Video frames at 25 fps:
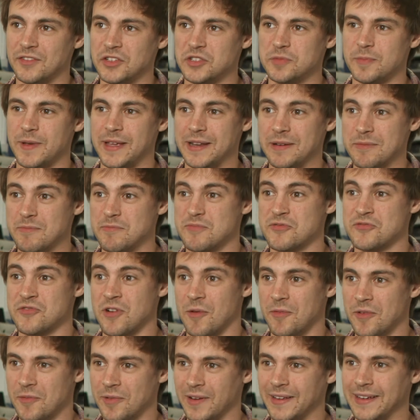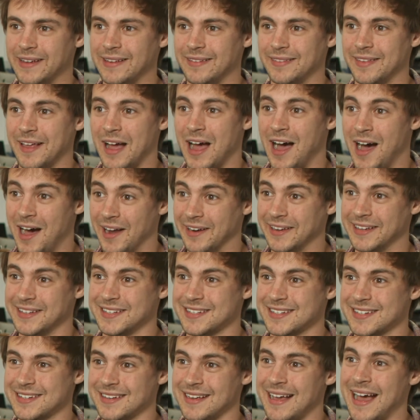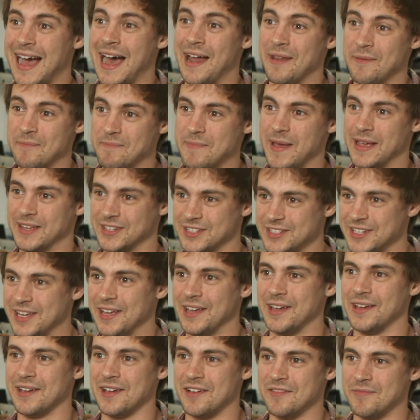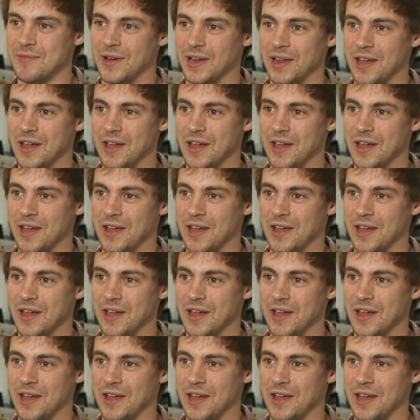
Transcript: has been probably the hardest and best year of my